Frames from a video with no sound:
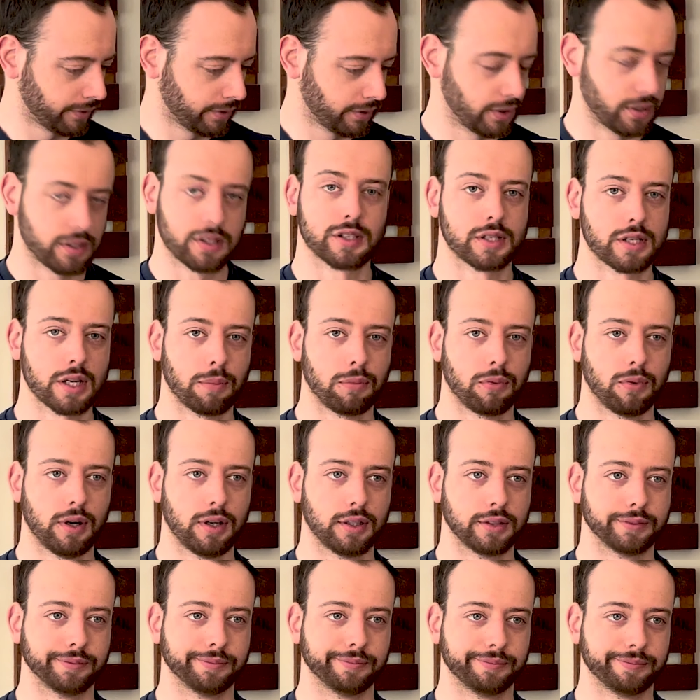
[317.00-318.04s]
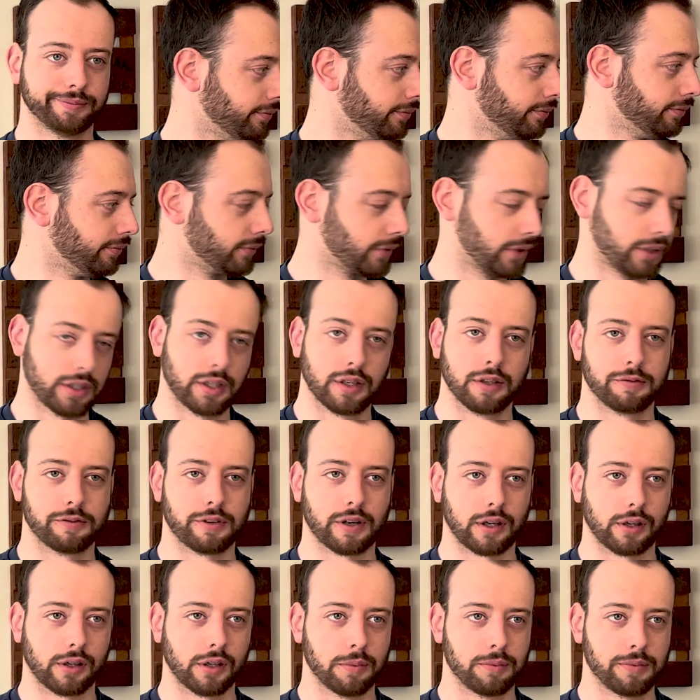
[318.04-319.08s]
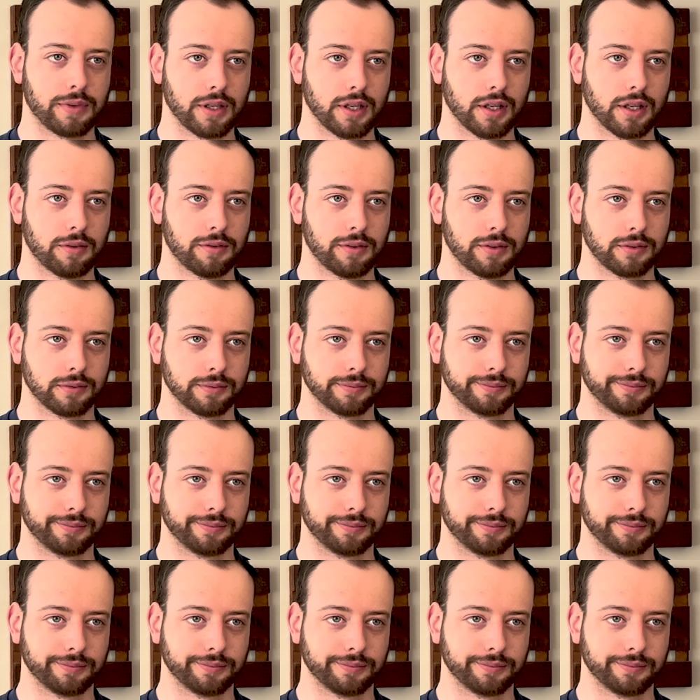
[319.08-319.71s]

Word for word: Step one, gonna fire up the oven.